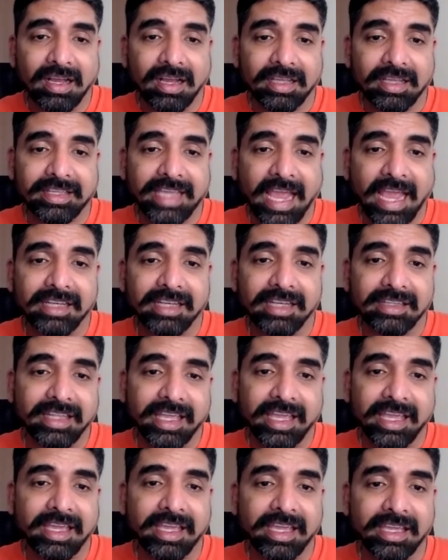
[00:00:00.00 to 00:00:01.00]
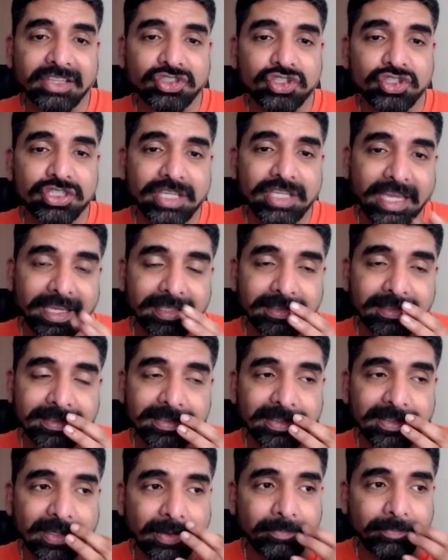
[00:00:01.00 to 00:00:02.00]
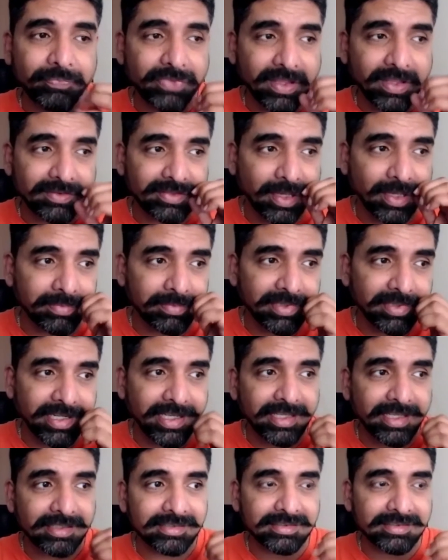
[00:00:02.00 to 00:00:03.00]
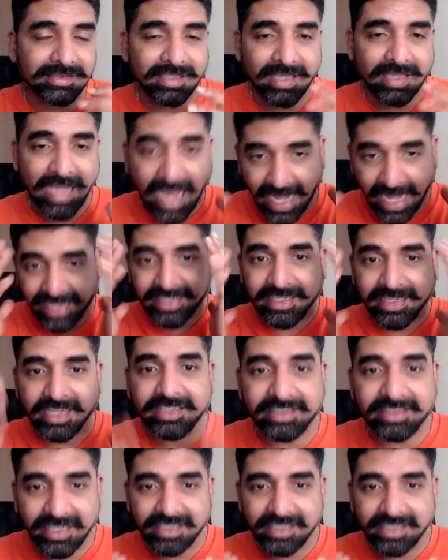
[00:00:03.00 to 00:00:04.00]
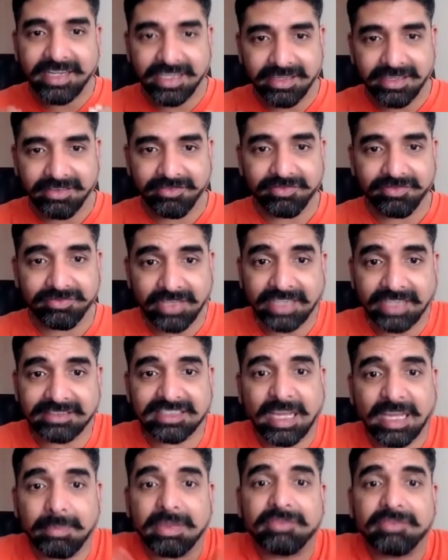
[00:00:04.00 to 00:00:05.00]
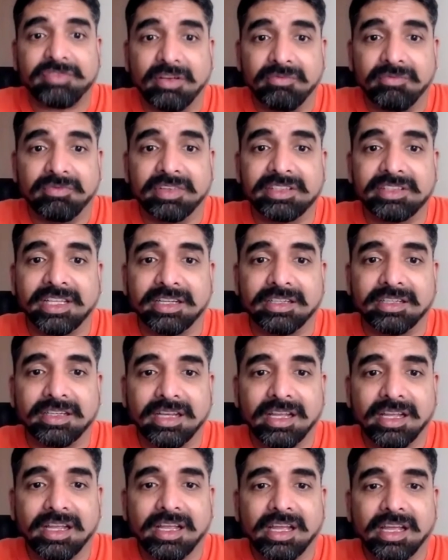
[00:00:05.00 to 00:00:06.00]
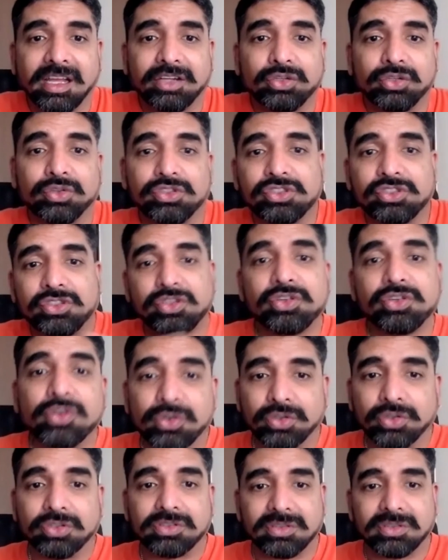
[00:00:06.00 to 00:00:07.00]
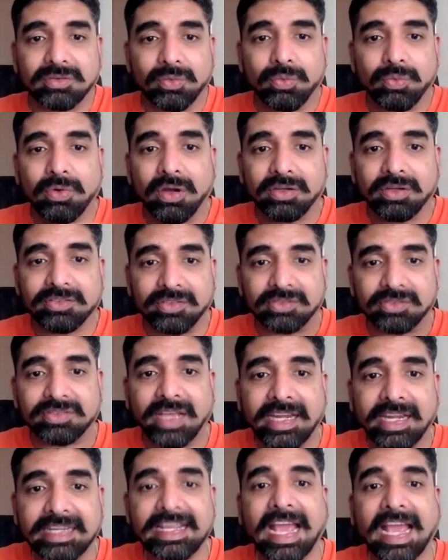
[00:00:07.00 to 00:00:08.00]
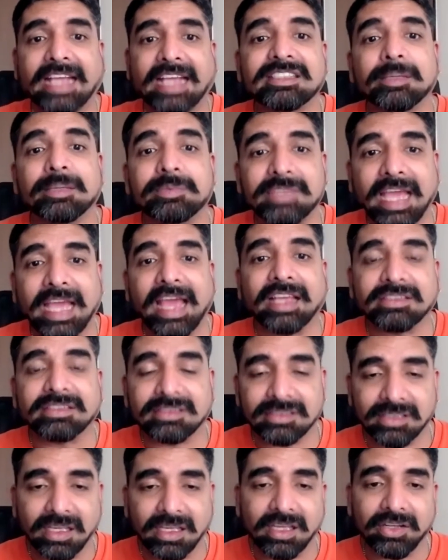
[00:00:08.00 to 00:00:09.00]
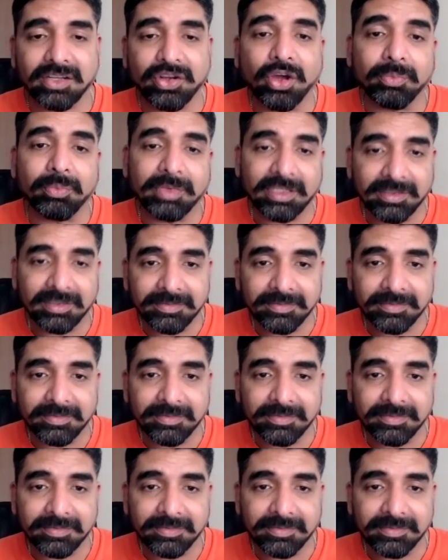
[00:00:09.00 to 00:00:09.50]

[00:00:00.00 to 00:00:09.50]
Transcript: Can they change somebody's identity that's coming from within to choose what society accepts as normal?